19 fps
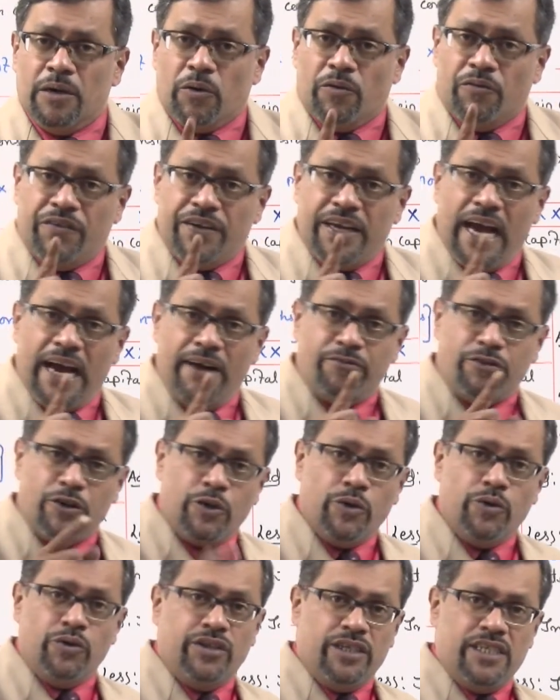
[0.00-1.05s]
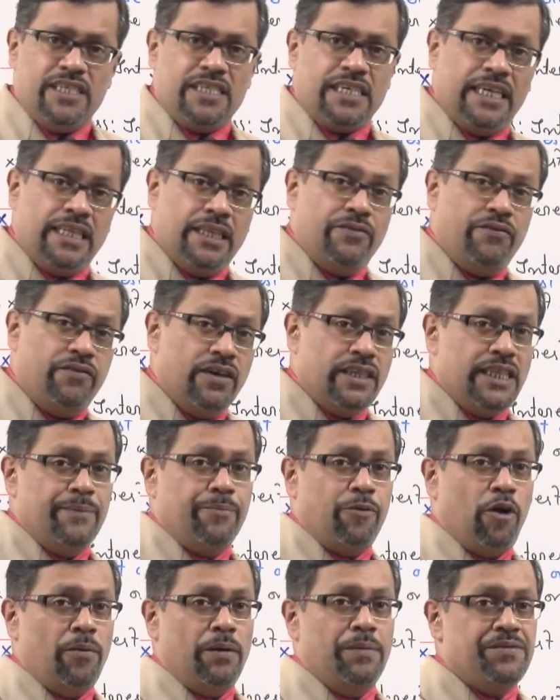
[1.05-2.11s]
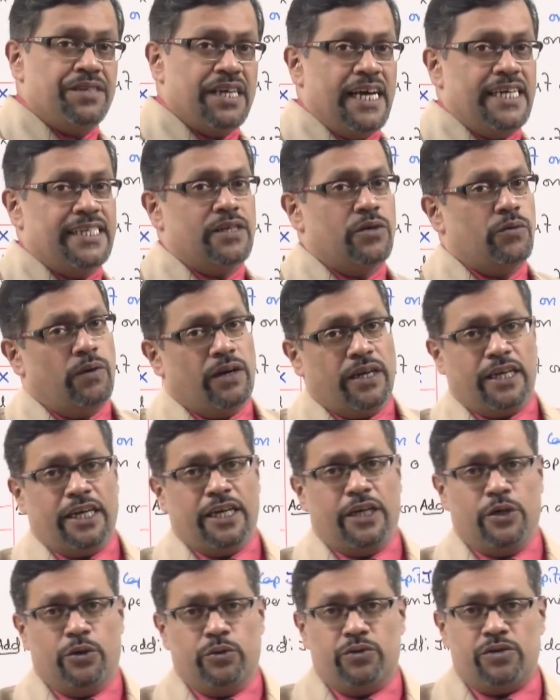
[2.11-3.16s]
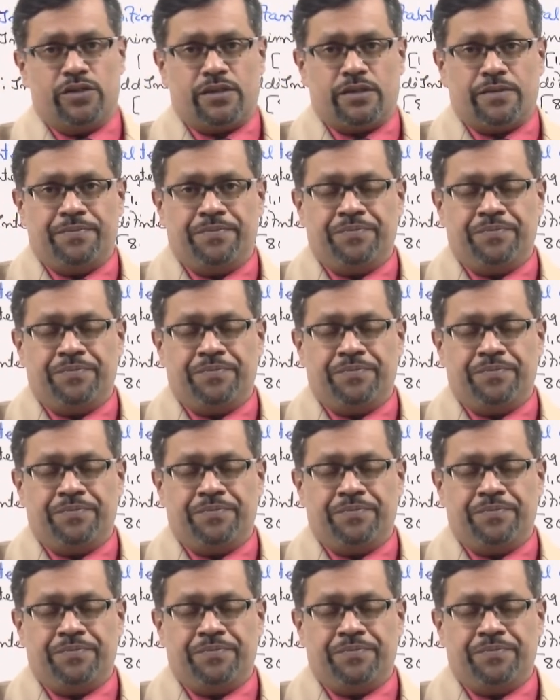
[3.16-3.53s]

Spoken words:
We have to do this in the further problems as working notes.